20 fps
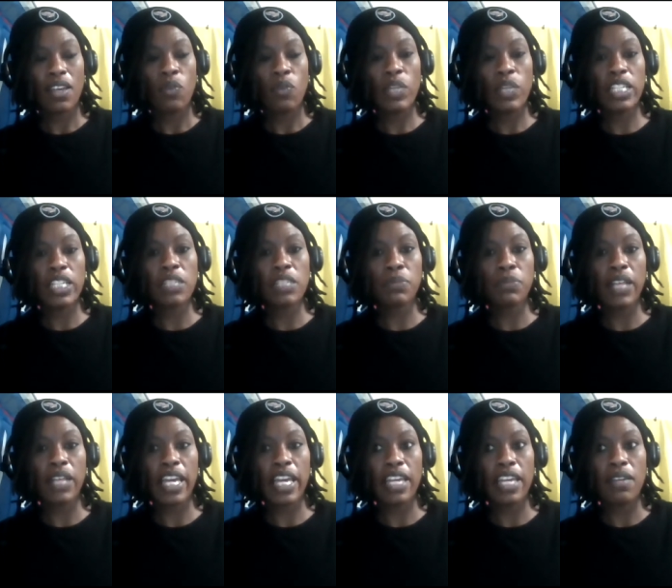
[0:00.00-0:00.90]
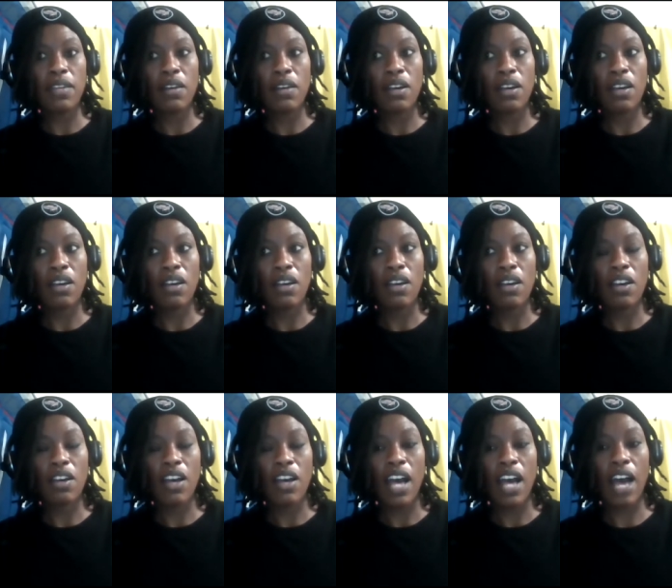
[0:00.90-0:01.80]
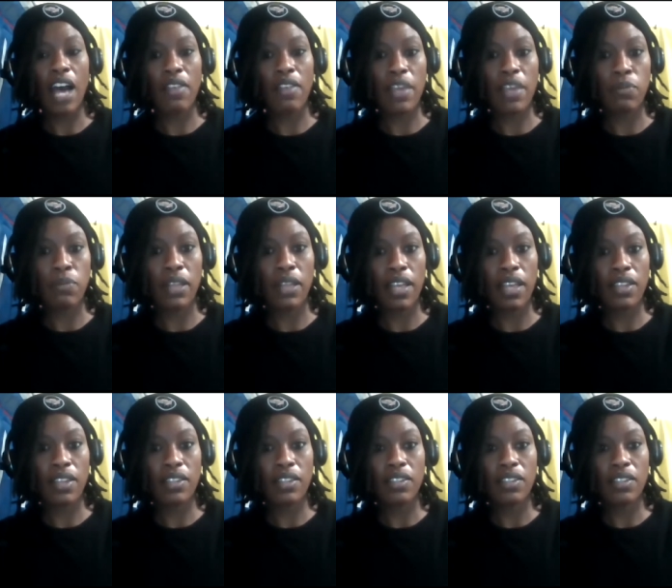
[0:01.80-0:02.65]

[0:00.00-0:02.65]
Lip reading: we need to play how they play.